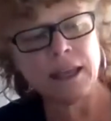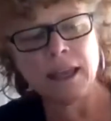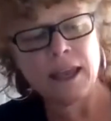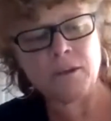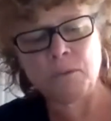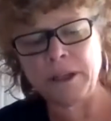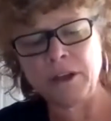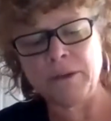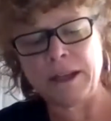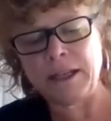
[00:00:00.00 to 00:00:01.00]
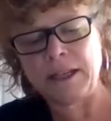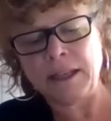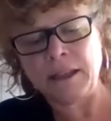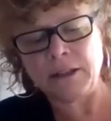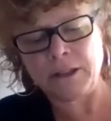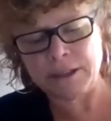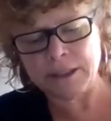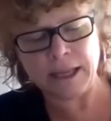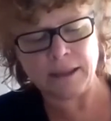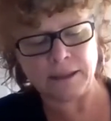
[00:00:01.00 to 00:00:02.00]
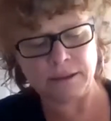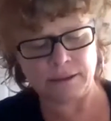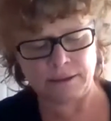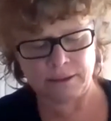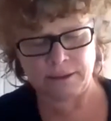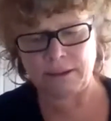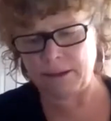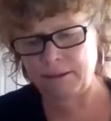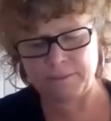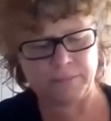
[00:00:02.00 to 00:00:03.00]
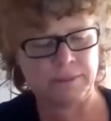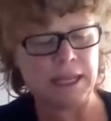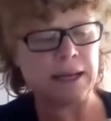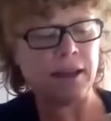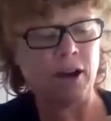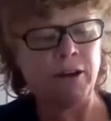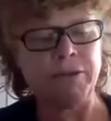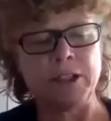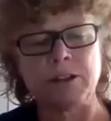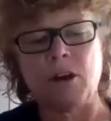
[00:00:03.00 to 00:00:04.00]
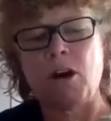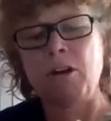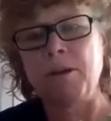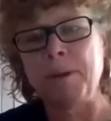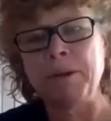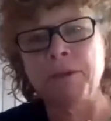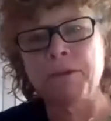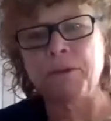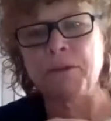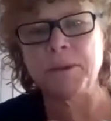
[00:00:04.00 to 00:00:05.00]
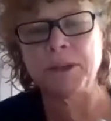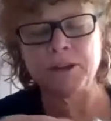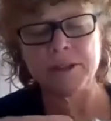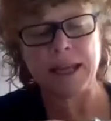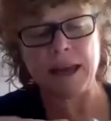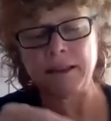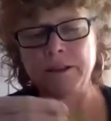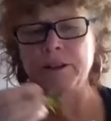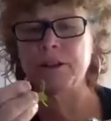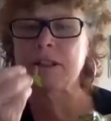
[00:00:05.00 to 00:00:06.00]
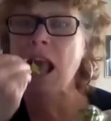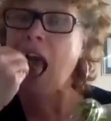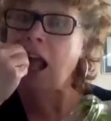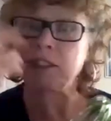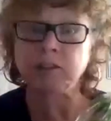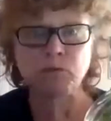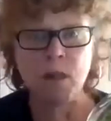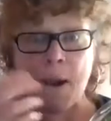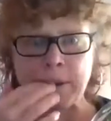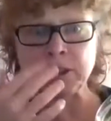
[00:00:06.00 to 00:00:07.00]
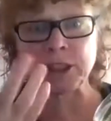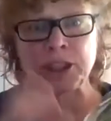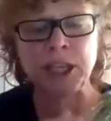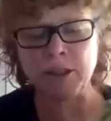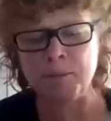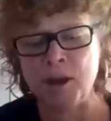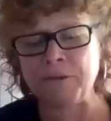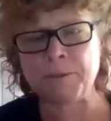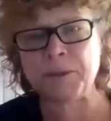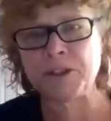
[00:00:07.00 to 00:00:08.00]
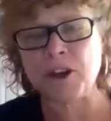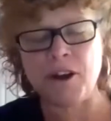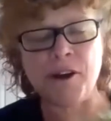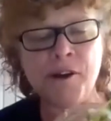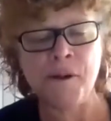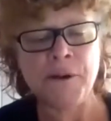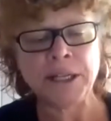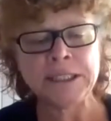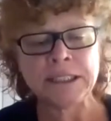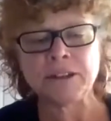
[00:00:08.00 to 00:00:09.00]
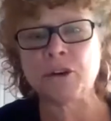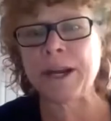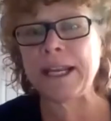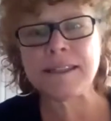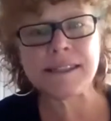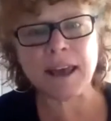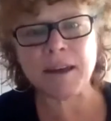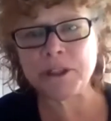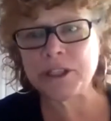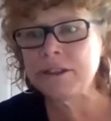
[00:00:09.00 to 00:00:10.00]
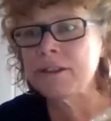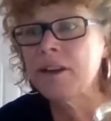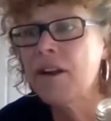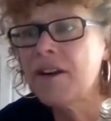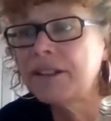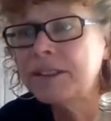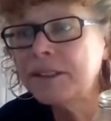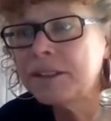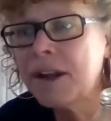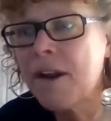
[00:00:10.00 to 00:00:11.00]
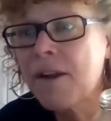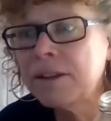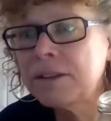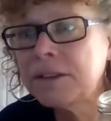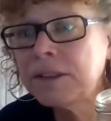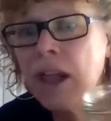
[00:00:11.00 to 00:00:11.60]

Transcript: And when you're ready to eat, you just take the netting off and just haul them out and throw them in your salad, or just eat them right from the jar. What kinds of greens are those, Sue?